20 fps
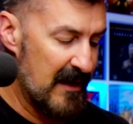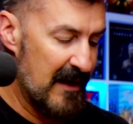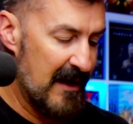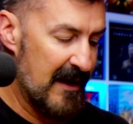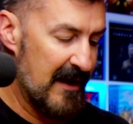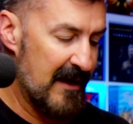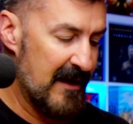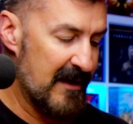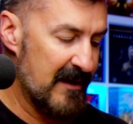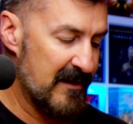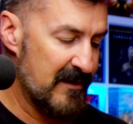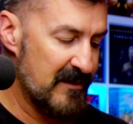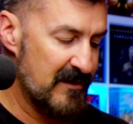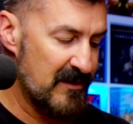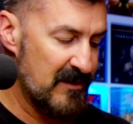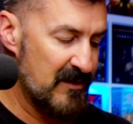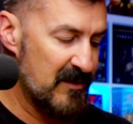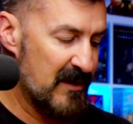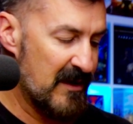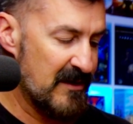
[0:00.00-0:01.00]
and
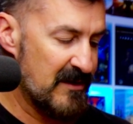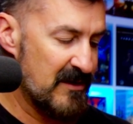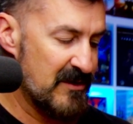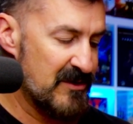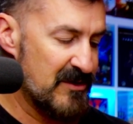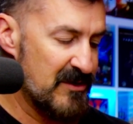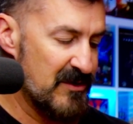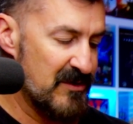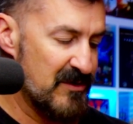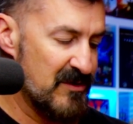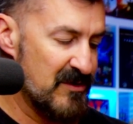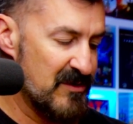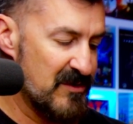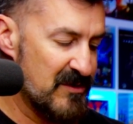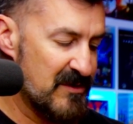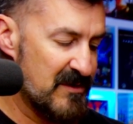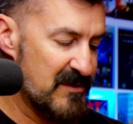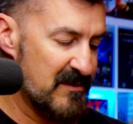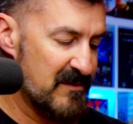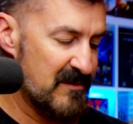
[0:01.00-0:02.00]
you get to
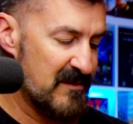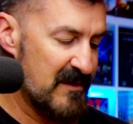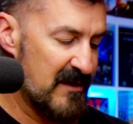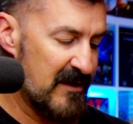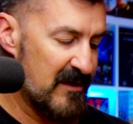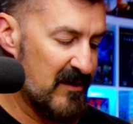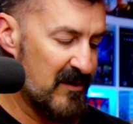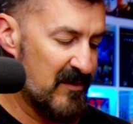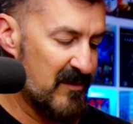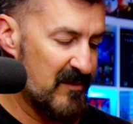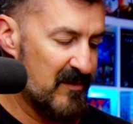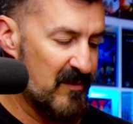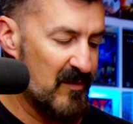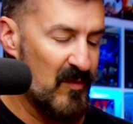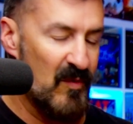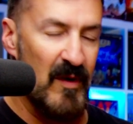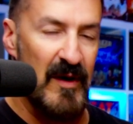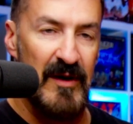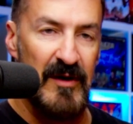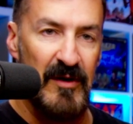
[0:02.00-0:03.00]
choose,
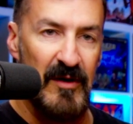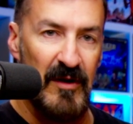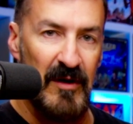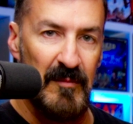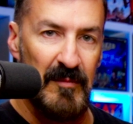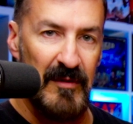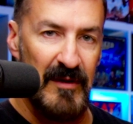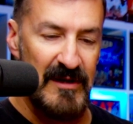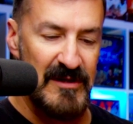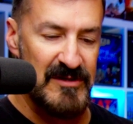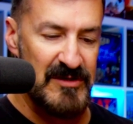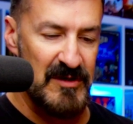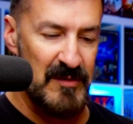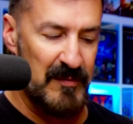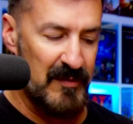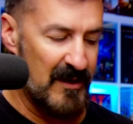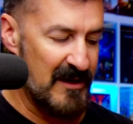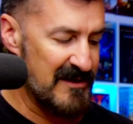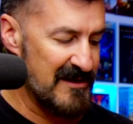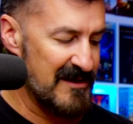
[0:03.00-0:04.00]
where you're going to place your
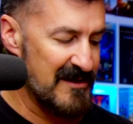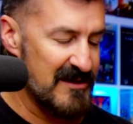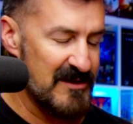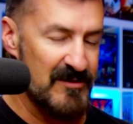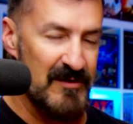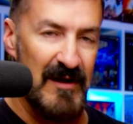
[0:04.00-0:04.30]
presence.